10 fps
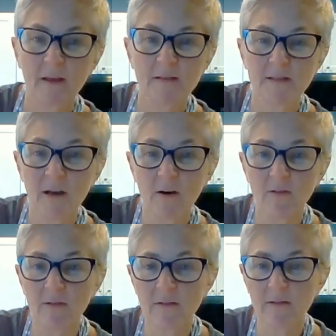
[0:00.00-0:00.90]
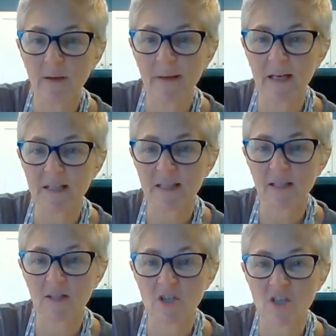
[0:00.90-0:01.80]
So, it's a
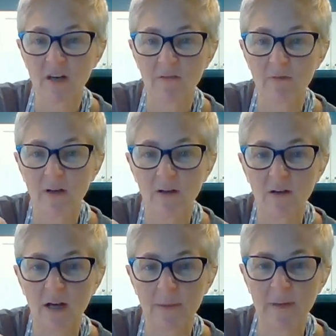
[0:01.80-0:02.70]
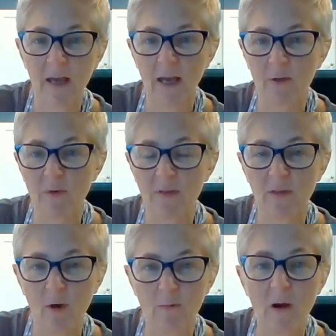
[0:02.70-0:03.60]
legit real cupcake with
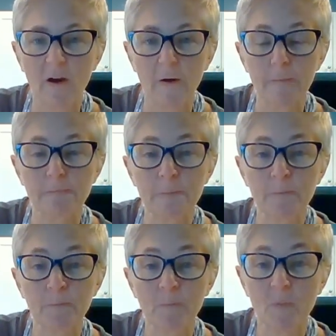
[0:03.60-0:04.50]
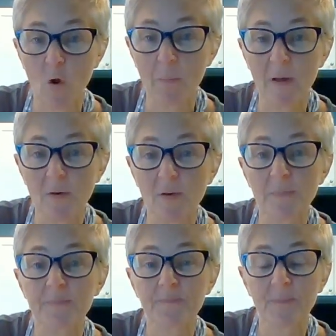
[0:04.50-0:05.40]
no butter, no milk,
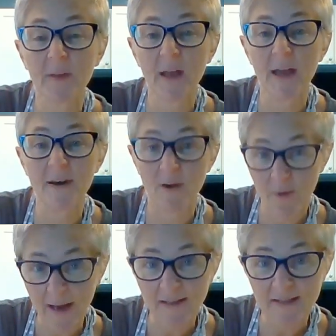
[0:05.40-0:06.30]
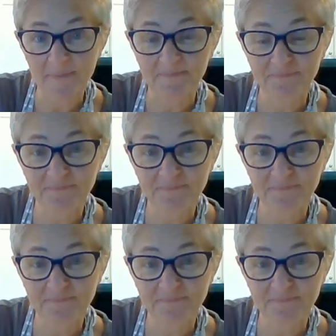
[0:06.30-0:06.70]
and no eggs.